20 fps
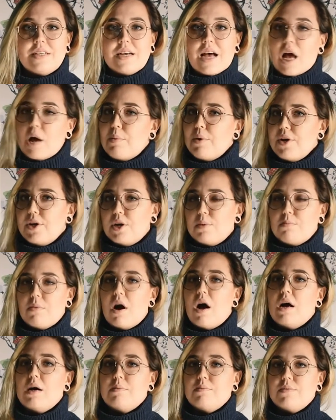How about your
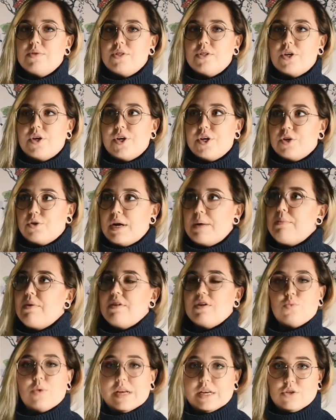mom's or your
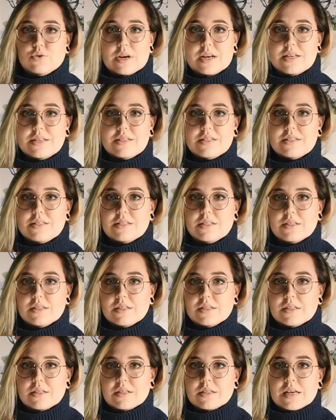grandmother's wedding dress?
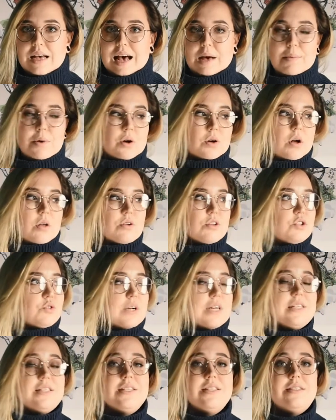How about all those
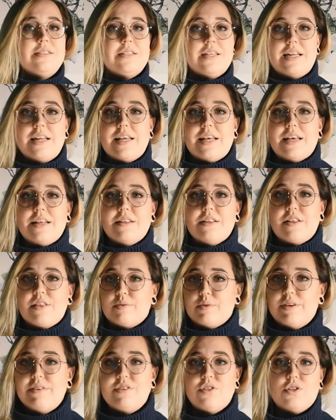dresses sitting in the thrift